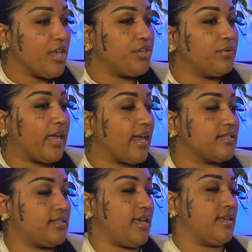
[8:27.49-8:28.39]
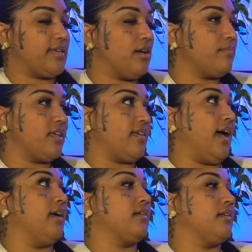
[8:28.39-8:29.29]
you can't tell me
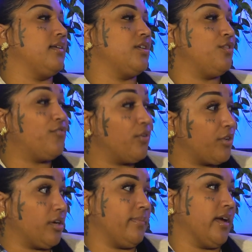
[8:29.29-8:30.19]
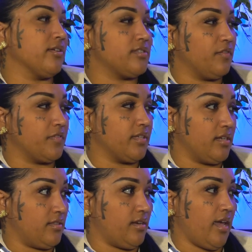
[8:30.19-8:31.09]
that you feel good about yourself at the
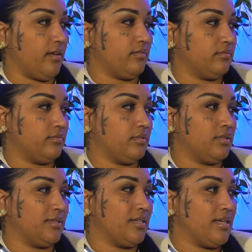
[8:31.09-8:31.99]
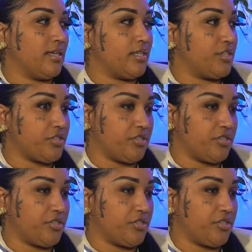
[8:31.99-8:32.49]
end of the day. You just